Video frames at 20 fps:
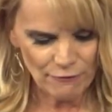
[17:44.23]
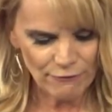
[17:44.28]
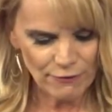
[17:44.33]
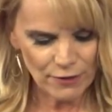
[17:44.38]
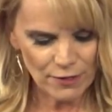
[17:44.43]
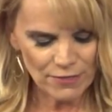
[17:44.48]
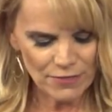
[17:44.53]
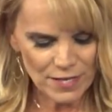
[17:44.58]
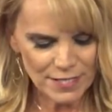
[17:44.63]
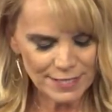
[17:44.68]

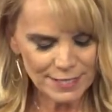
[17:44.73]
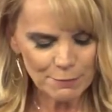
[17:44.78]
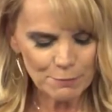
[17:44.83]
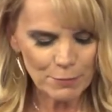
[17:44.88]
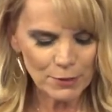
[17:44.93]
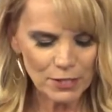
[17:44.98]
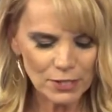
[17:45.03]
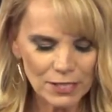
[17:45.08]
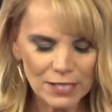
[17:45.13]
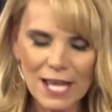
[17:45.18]
For this
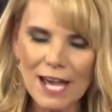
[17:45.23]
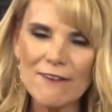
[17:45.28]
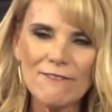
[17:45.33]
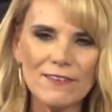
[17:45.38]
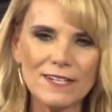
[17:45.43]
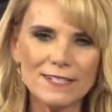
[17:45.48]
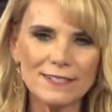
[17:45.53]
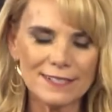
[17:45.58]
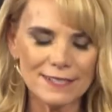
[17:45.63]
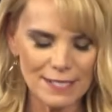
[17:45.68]

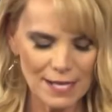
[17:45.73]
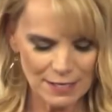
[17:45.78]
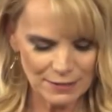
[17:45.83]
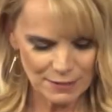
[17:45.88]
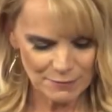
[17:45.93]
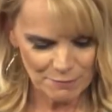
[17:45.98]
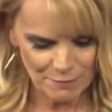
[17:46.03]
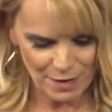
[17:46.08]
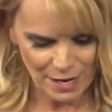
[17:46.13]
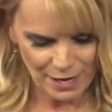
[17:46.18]
beloved
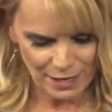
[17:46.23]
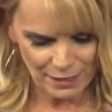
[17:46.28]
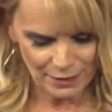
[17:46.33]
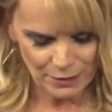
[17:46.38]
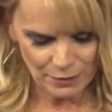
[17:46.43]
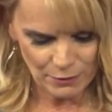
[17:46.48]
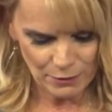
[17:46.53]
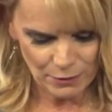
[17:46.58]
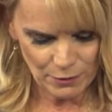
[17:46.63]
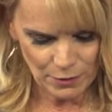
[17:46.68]
son of
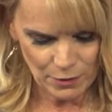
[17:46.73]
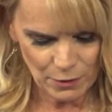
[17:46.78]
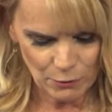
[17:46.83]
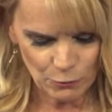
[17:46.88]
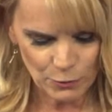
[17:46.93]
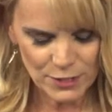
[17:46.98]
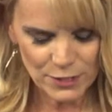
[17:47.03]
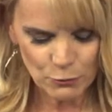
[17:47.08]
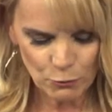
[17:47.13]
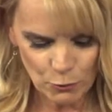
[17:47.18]
mine
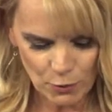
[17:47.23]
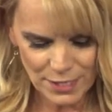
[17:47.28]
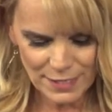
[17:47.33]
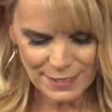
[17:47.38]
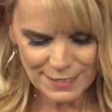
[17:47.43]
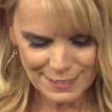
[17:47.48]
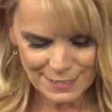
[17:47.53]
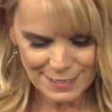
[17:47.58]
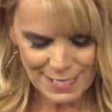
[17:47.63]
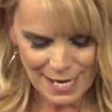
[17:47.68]
was
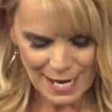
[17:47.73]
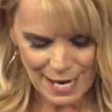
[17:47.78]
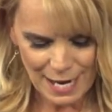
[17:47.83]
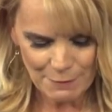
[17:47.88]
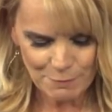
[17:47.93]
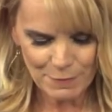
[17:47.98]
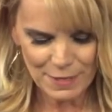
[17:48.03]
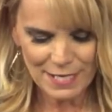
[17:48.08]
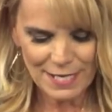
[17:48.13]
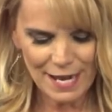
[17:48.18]
once
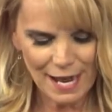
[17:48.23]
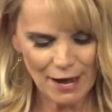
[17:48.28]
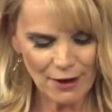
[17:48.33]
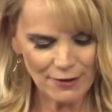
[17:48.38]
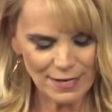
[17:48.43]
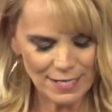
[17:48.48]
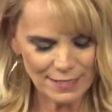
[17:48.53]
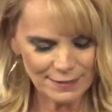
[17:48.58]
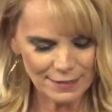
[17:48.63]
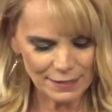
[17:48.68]
dead, but
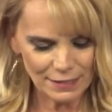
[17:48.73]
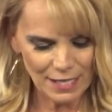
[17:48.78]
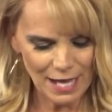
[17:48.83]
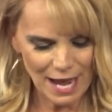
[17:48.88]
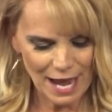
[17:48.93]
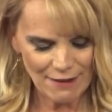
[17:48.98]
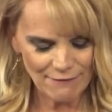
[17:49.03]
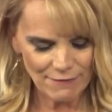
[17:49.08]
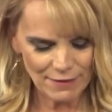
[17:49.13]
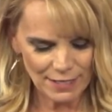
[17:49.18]
now he's
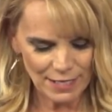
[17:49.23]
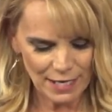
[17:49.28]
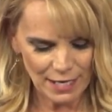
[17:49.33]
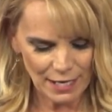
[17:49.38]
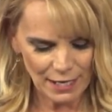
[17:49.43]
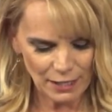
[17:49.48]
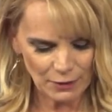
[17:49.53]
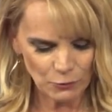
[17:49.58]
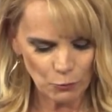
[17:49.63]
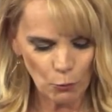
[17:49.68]
alive
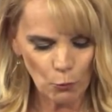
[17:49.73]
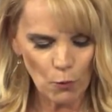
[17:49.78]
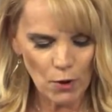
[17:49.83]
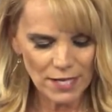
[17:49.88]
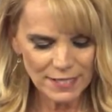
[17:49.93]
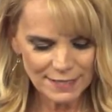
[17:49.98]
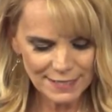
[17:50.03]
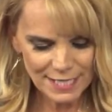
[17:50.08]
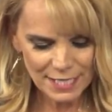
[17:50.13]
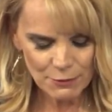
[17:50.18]
again.
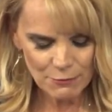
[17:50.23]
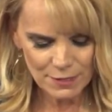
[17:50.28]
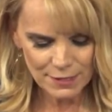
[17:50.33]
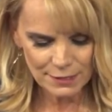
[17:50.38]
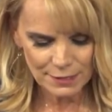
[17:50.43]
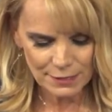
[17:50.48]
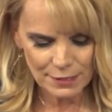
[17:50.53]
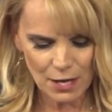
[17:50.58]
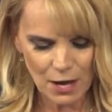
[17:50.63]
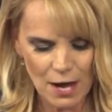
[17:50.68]
Once he
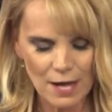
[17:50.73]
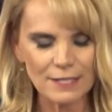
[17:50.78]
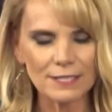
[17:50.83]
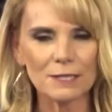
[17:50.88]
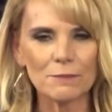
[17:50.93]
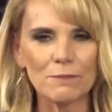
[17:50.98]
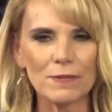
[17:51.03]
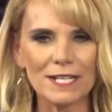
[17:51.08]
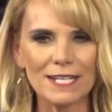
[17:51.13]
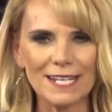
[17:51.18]
was
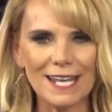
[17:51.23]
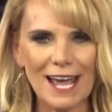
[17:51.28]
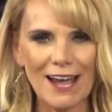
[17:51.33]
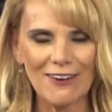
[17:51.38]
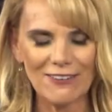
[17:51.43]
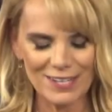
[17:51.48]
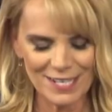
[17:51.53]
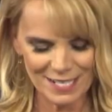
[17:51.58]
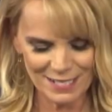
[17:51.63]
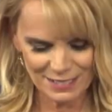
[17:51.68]
lost, but
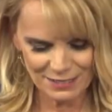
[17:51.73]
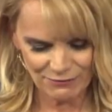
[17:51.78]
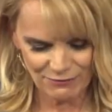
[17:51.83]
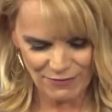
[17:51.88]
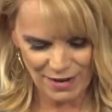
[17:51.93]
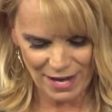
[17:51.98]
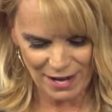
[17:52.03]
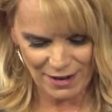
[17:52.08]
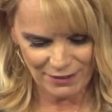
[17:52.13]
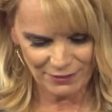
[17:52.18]
now he's
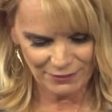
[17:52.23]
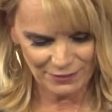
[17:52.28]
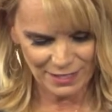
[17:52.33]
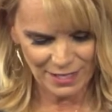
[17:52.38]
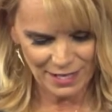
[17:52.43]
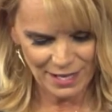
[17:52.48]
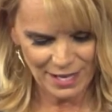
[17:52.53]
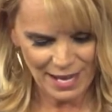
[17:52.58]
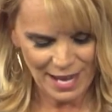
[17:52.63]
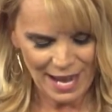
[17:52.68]
found.
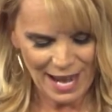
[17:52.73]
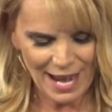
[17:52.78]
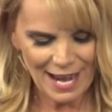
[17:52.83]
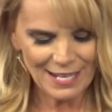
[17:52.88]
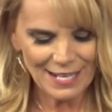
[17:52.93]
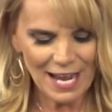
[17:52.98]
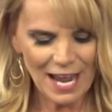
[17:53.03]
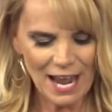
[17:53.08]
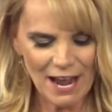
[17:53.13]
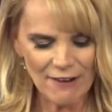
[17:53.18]

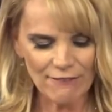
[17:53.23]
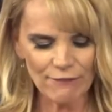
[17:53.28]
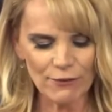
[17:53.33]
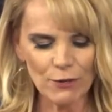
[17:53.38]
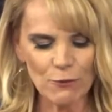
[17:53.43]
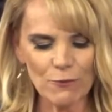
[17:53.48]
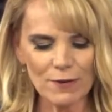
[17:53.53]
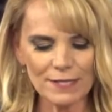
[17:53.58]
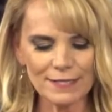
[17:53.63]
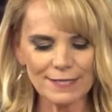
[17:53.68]
And
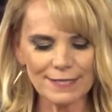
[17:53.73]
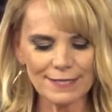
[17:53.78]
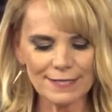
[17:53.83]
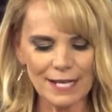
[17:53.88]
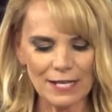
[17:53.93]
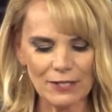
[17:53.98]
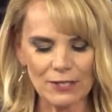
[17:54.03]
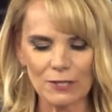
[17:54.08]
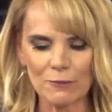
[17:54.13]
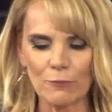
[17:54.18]
everyone
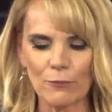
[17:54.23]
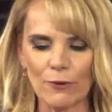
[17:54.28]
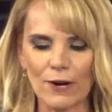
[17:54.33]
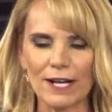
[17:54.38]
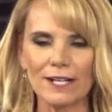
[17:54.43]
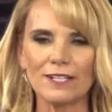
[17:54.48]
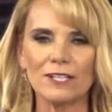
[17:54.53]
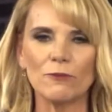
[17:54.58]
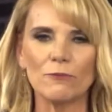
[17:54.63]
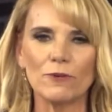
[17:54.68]

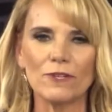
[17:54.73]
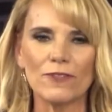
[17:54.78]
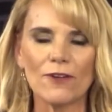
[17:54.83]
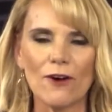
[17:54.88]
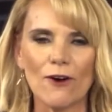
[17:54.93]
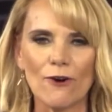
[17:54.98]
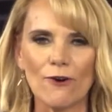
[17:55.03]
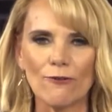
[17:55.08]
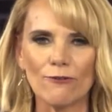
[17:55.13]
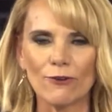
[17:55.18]
celebrated with
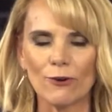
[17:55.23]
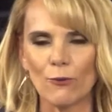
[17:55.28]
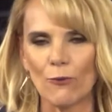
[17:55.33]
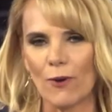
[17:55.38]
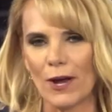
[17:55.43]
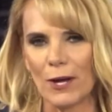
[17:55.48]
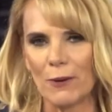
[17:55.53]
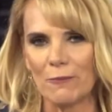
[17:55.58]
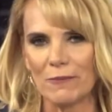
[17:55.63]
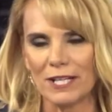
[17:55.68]

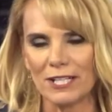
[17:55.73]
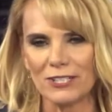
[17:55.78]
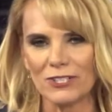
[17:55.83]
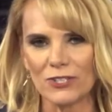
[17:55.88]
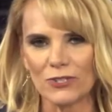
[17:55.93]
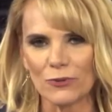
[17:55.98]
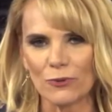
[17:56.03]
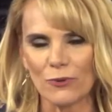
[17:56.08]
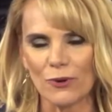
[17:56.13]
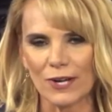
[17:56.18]
overwhelming
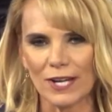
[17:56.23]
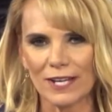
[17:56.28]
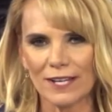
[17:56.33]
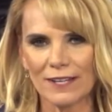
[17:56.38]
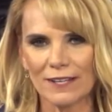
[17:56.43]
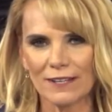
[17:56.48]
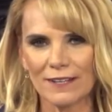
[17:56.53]
joy.